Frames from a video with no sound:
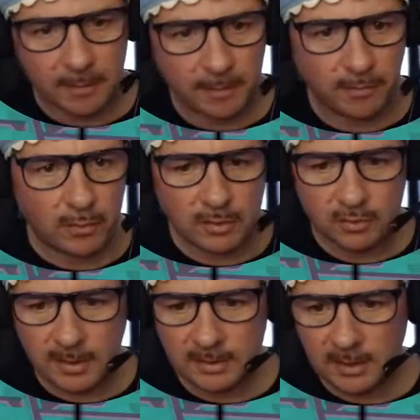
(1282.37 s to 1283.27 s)
we're forcing
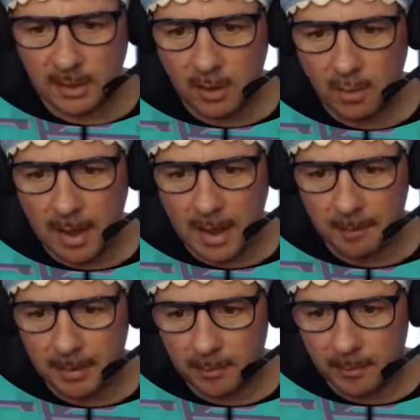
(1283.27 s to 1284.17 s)
trains to go
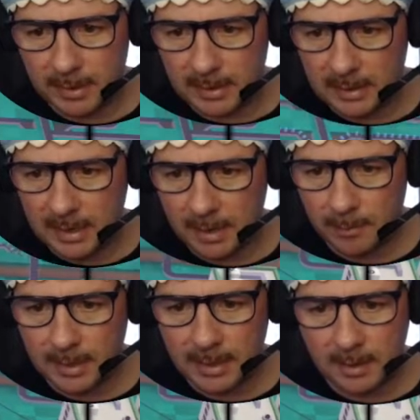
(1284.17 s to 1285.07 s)
up, aren't we? Yeah,
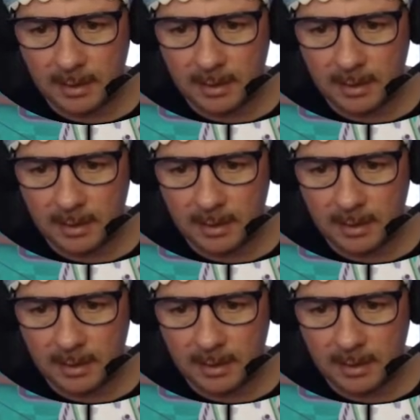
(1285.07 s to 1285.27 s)
we are.